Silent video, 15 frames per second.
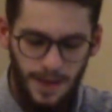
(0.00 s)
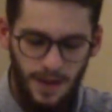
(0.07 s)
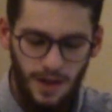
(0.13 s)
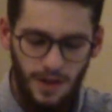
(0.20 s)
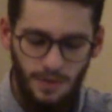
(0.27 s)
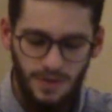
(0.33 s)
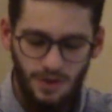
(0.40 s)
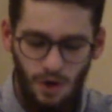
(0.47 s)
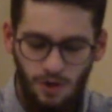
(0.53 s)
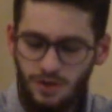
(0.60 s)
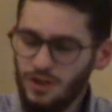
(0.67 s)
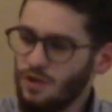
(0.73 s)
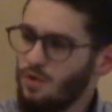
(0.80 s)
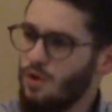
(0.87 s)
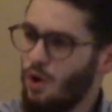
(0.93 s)
he was
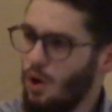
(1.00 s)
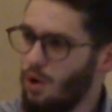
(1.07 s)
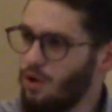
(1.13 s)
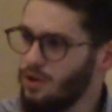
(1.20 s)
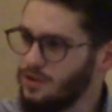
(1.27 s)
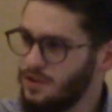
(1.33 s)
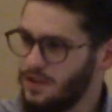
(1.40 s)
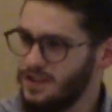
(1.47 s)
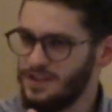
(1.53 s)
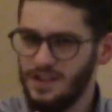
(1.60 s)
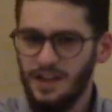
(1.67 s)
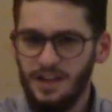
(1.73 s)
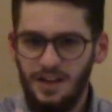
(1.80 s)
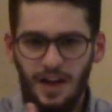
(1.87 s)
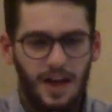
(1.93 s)
also called, his
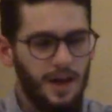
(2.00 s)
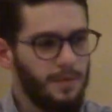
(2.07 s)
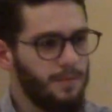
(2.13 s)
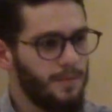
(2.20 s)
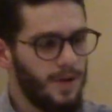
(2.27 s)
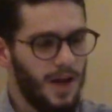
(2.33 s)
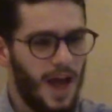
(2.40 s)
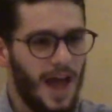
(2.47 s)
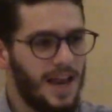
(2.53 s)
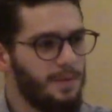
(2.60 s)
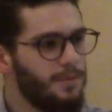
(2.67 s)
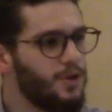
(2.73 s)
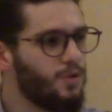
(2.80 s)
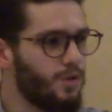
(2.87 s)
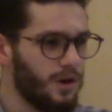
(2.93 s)
nickname,
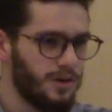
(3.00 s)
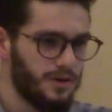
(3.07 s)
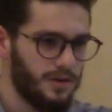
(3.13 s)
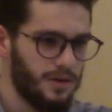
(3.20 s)
Al-Minwar.